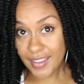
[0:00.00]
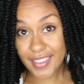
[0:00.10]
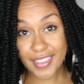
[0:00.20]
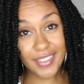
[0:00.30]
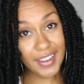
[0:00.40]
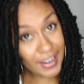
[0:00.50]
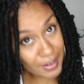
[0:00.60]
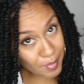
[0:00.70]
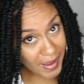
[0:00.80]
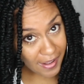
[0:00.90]
The
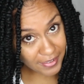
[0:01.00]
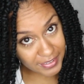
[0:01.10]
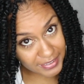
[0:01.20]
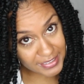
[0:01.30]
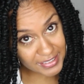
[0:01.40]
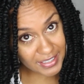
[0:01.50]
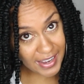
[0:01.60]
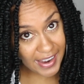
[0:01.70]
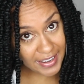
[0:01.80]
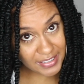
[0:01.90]
thing about it is
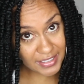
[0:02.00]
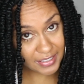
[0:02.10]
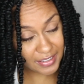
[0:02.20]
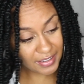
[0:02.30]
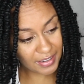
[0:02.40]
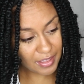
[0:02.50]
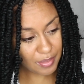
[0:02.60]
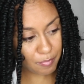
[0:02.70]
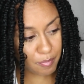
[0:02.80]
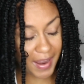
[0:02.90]
that
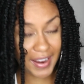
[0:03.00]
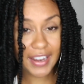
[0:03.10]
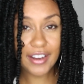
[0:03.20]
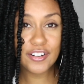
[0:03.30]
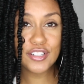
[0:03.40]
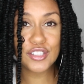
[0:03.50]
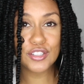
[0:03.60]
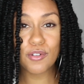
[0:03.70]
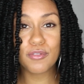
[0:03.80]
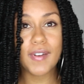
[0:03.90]
my hair
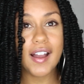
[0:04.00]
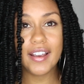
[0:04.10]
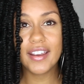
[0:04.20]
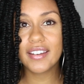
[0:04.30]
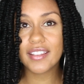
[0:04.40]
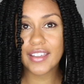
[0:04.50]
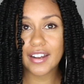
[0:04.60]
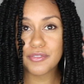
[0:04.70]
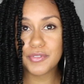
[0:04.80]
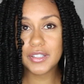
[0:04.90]
is so fine
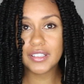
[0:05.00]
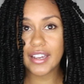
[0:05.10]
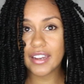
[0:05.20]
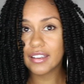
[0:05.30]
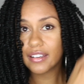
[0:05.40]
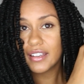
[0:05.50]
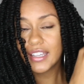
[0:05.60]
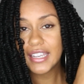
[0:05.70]
that I feel like